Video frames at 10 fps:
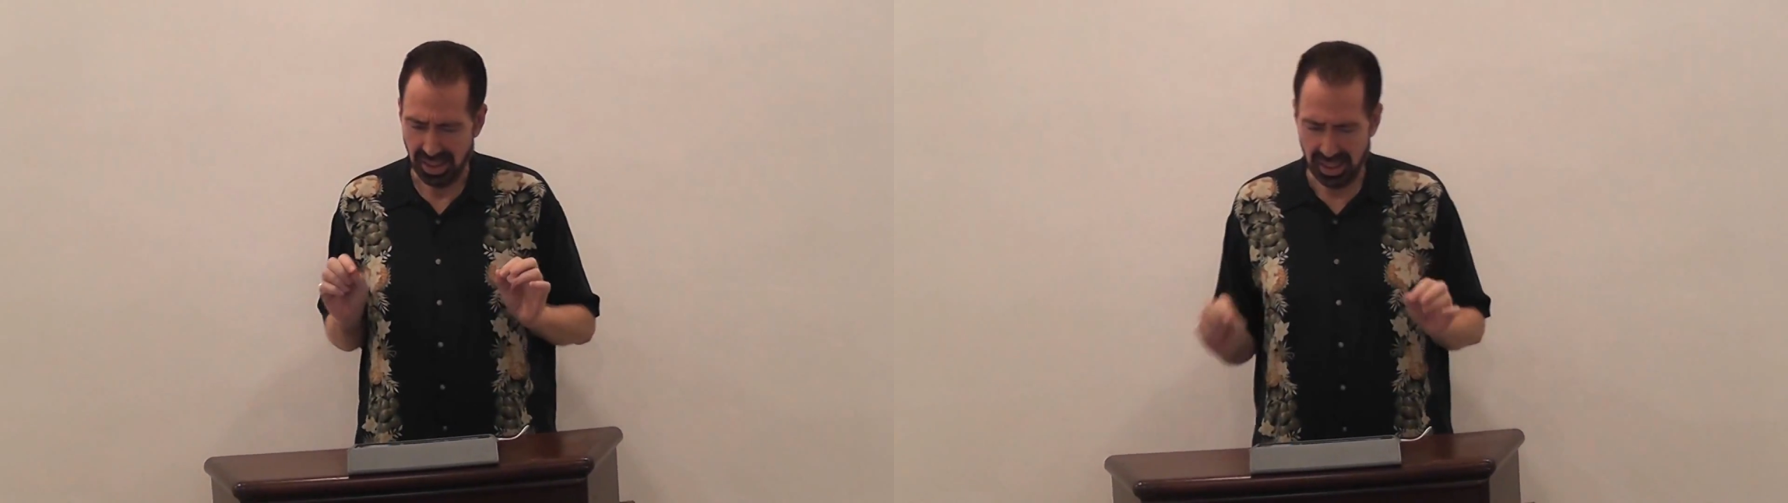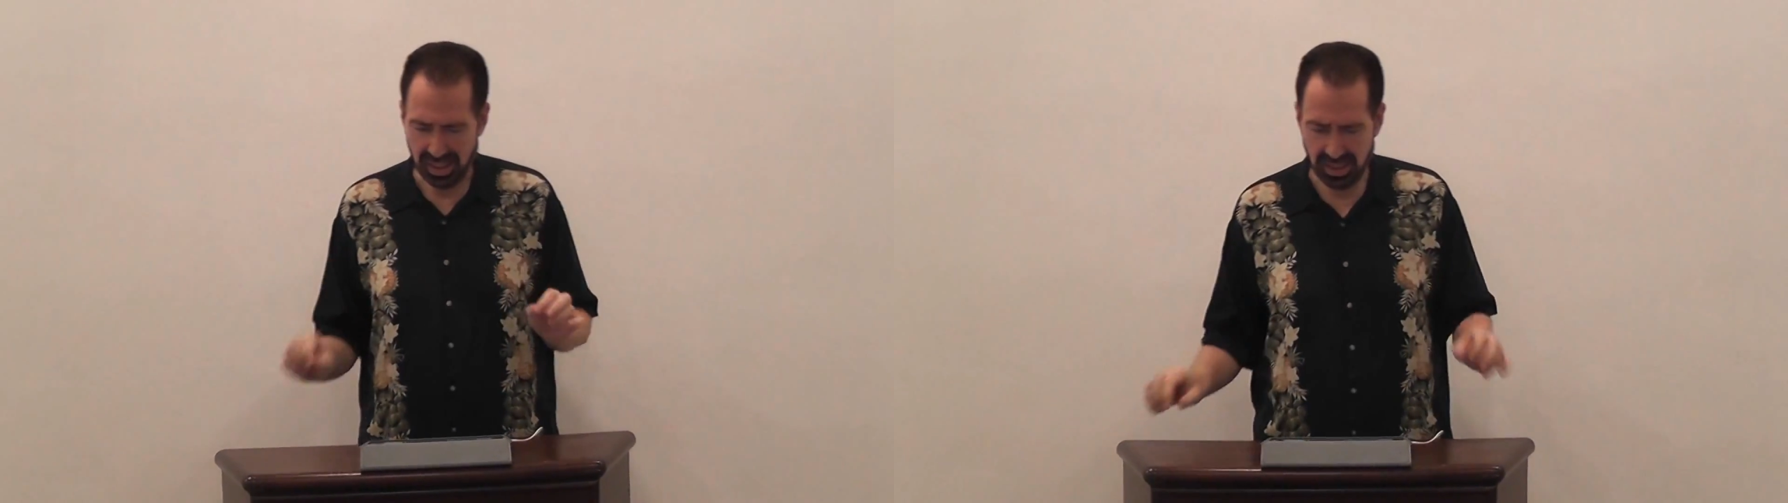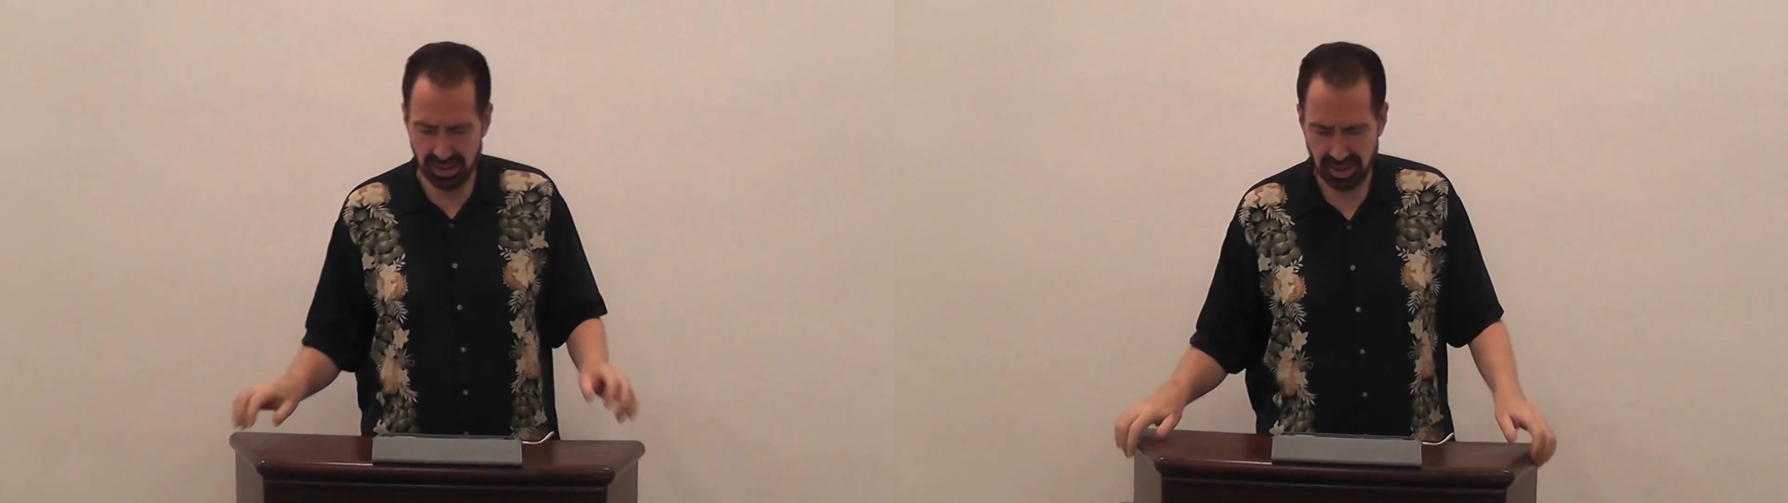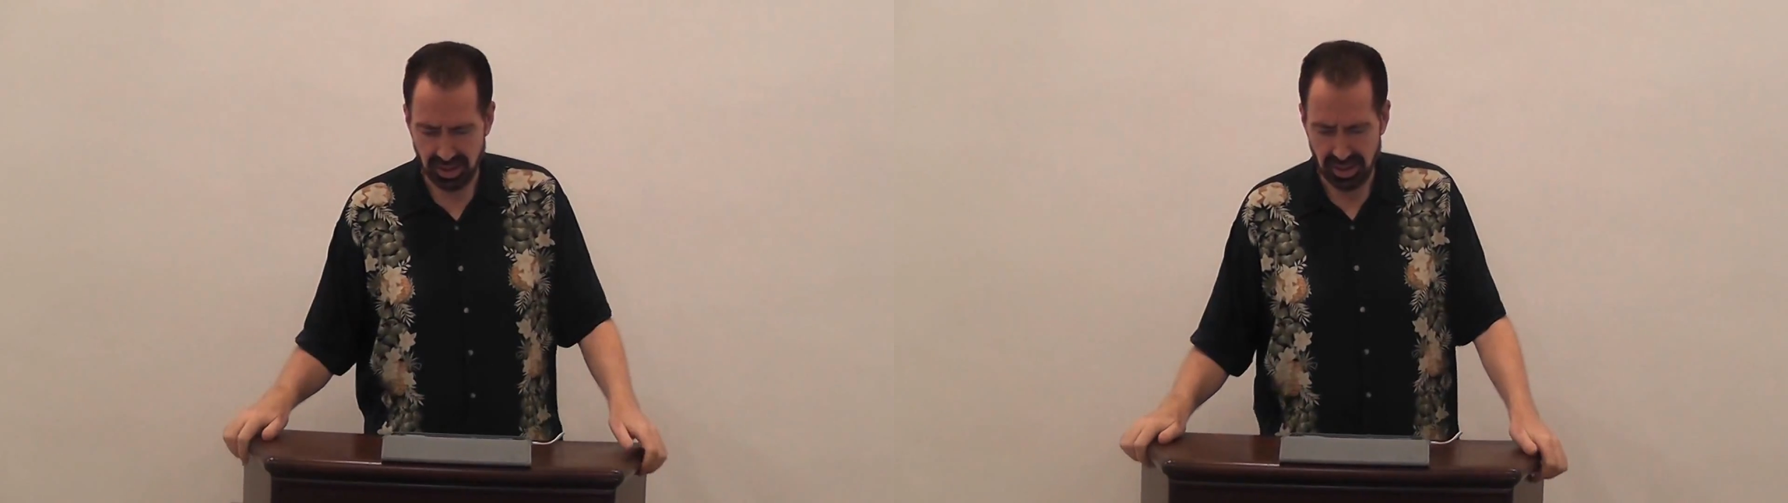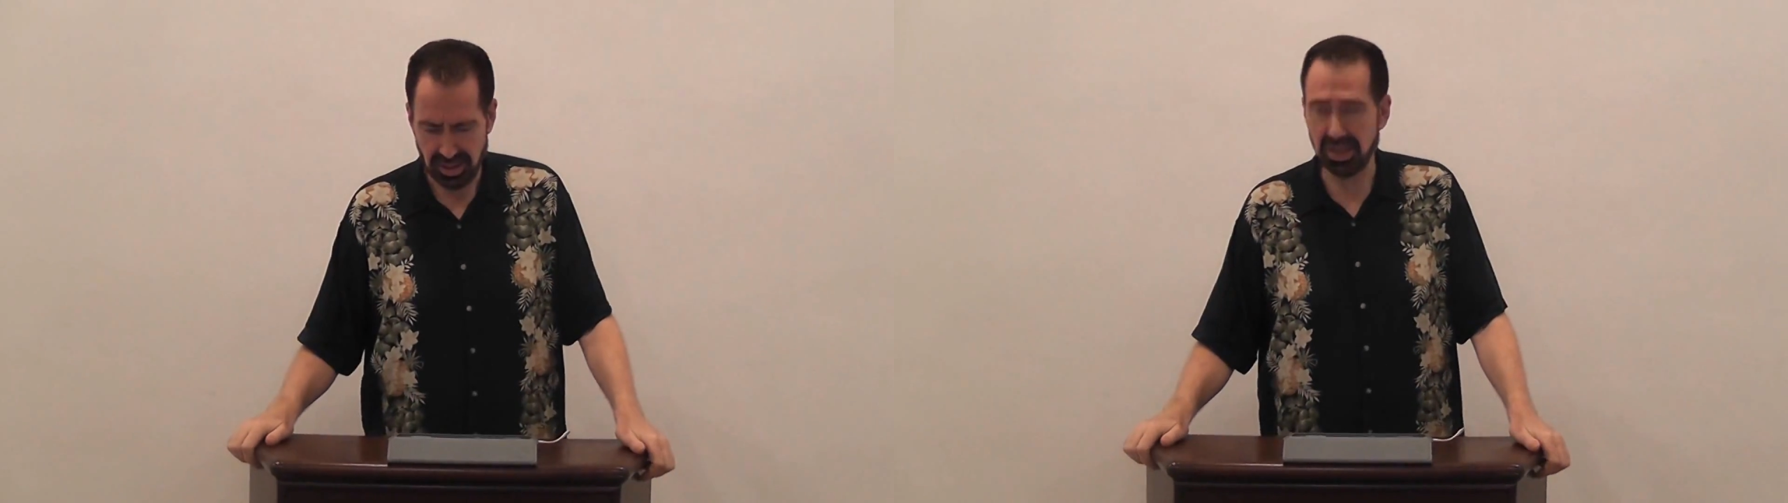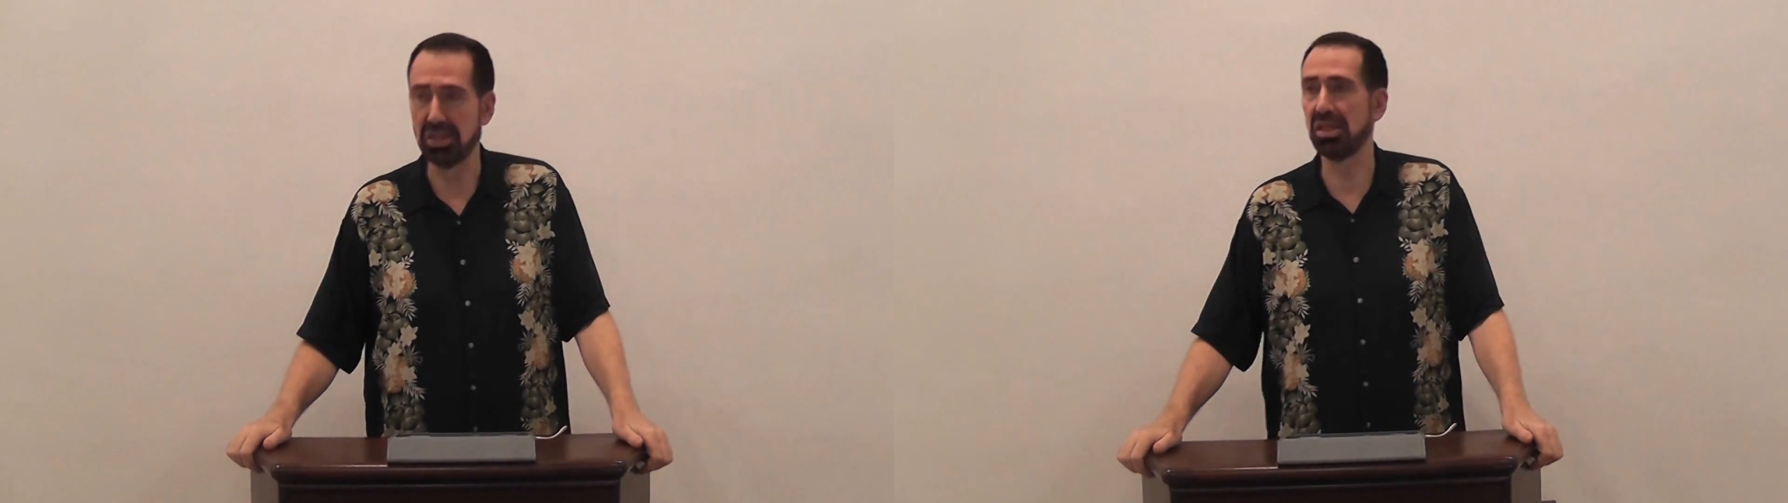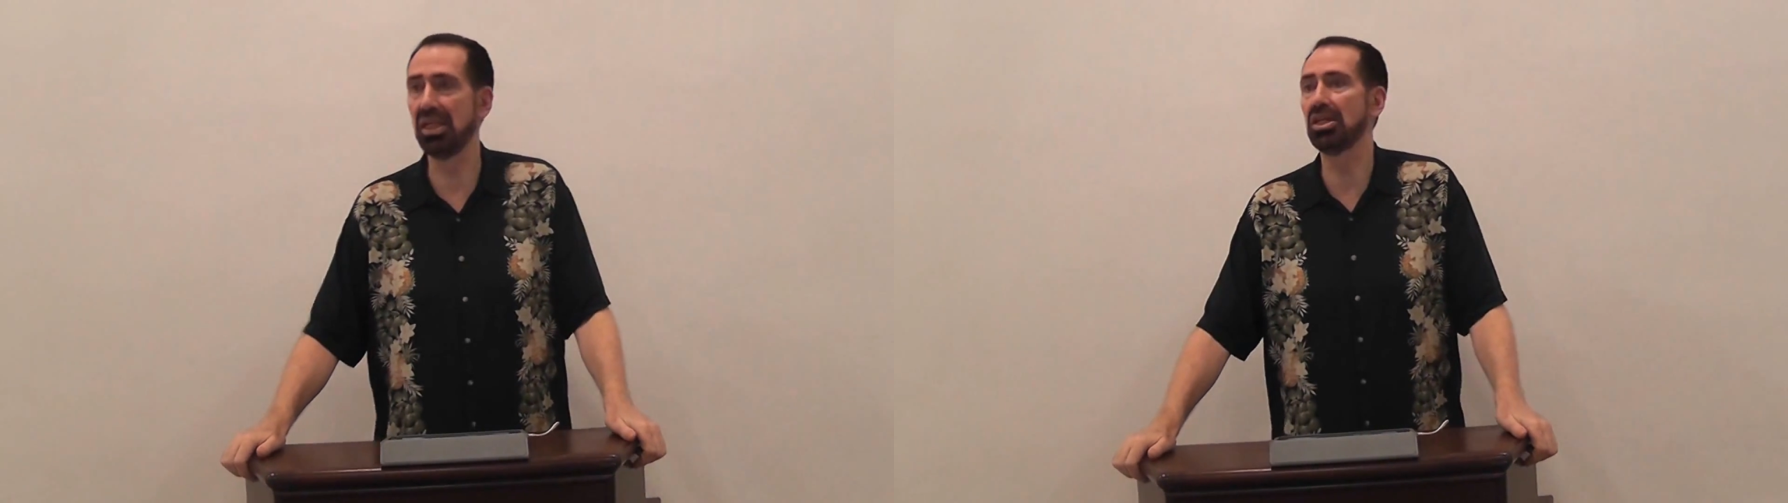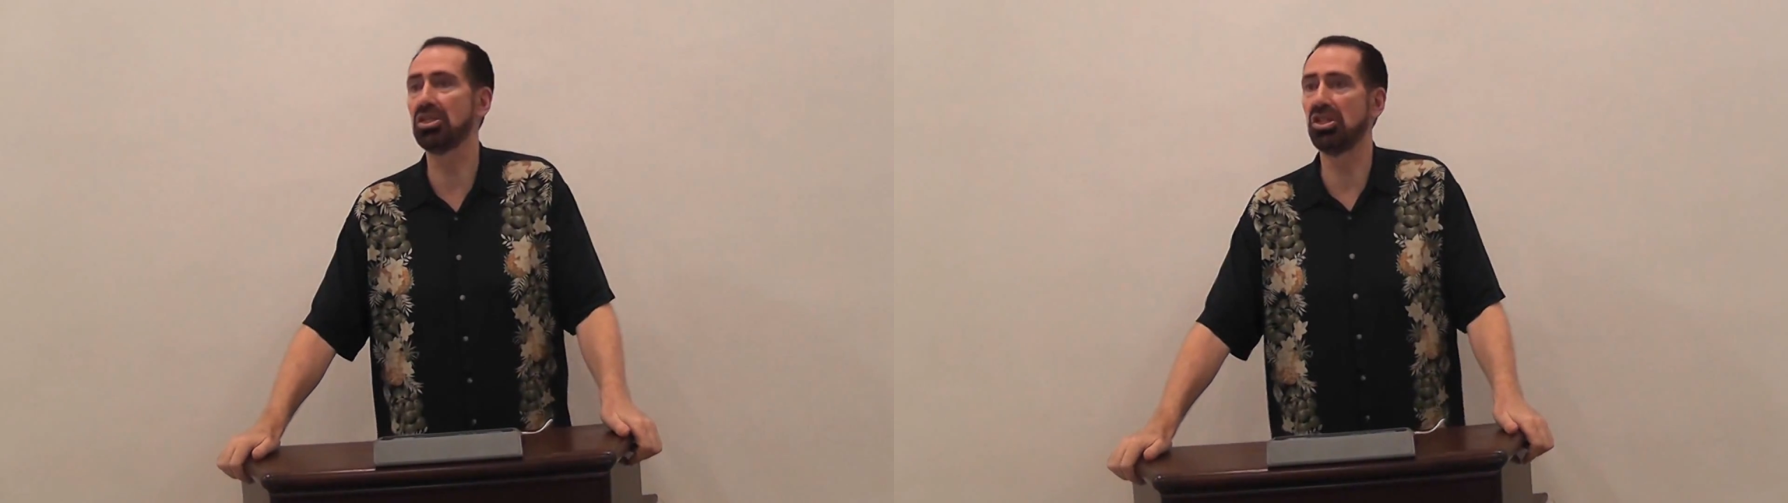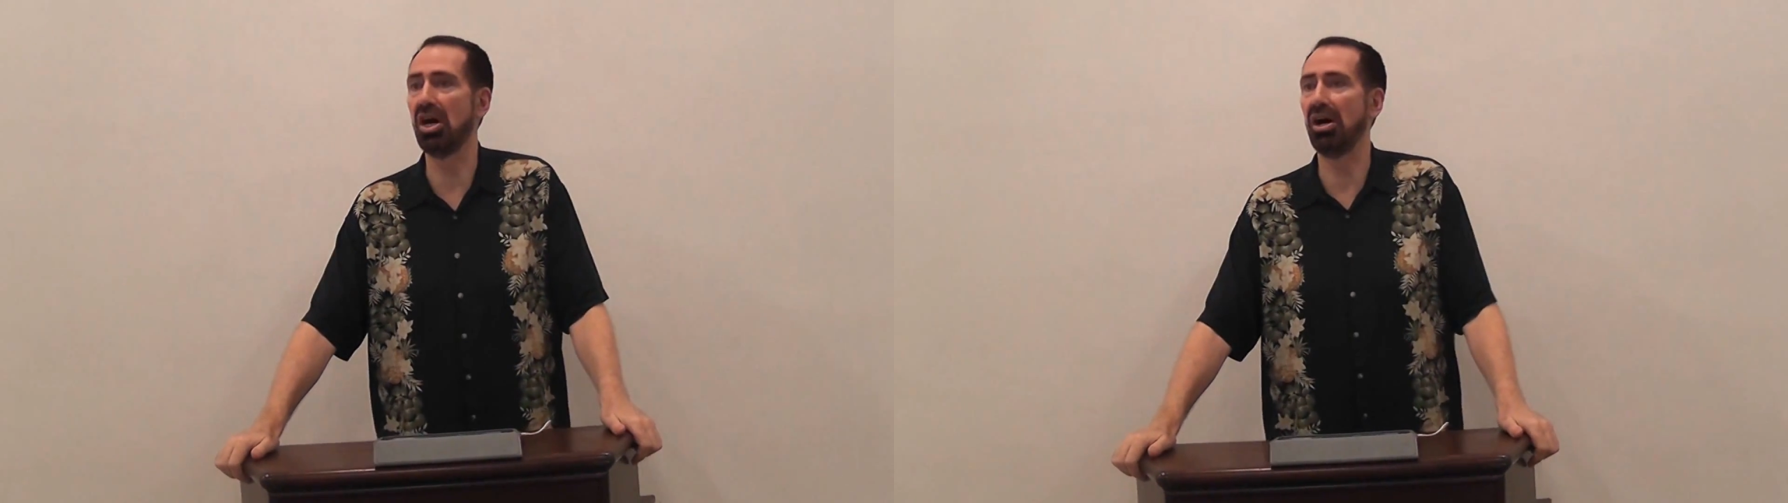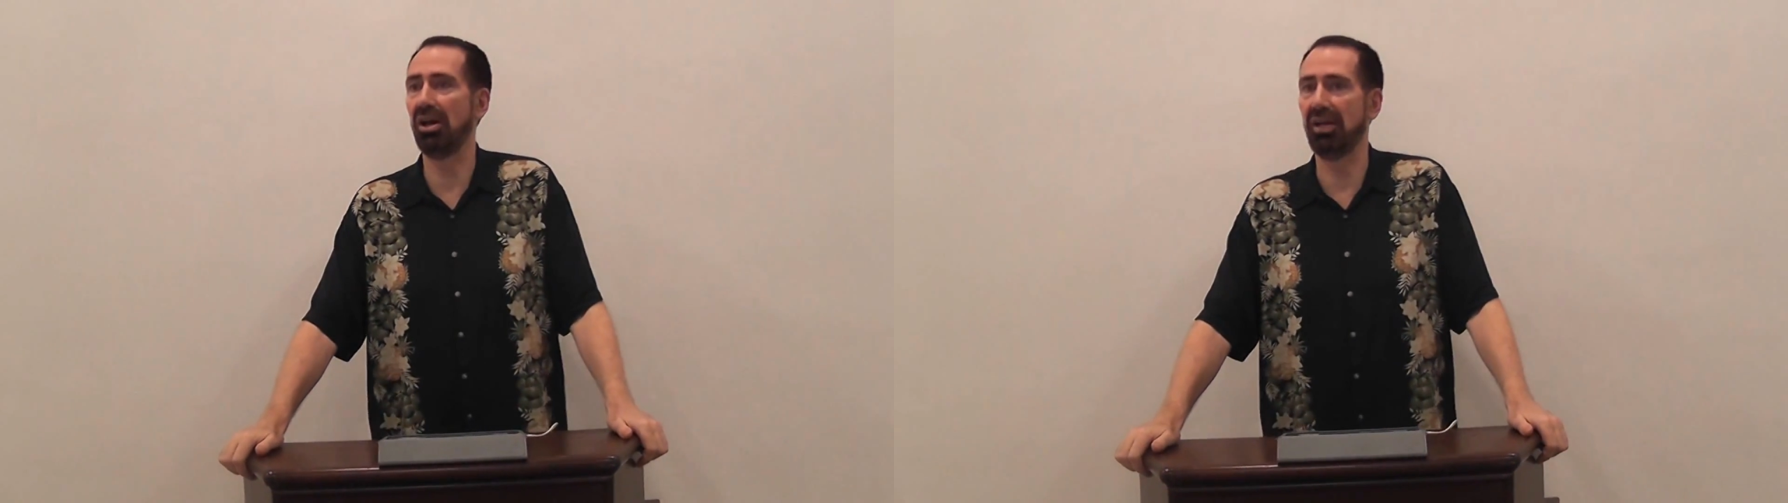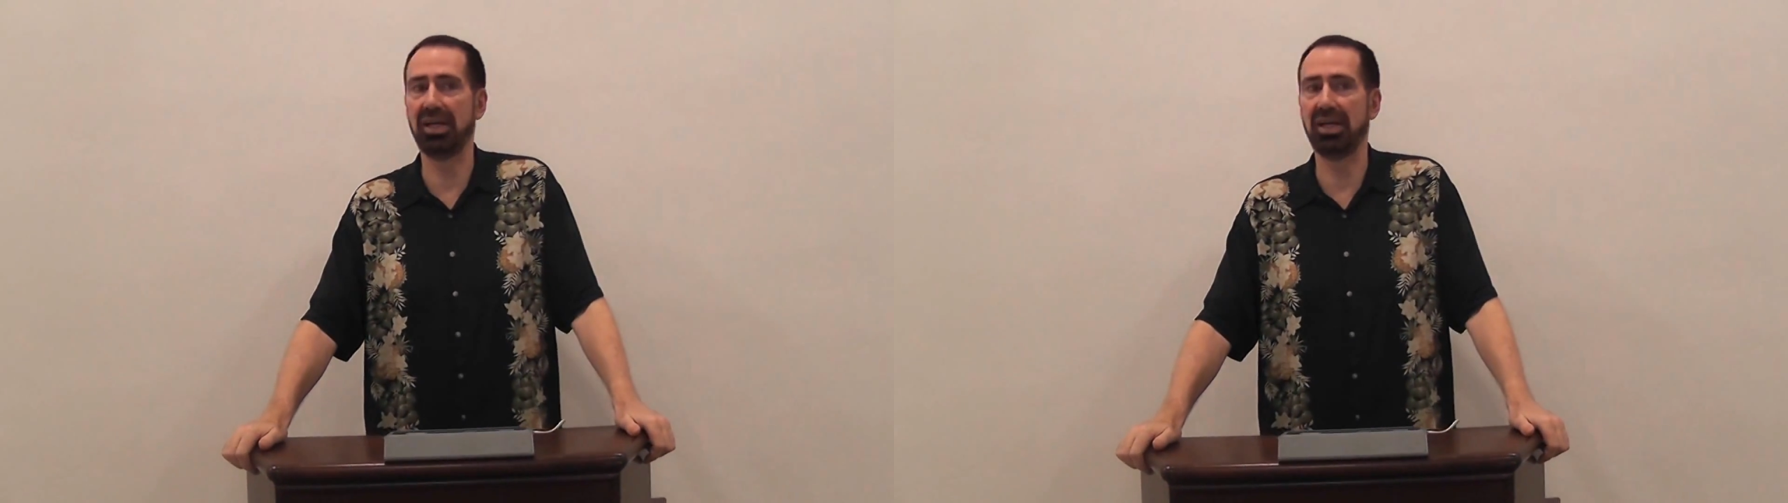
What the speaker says: in the Sia Shah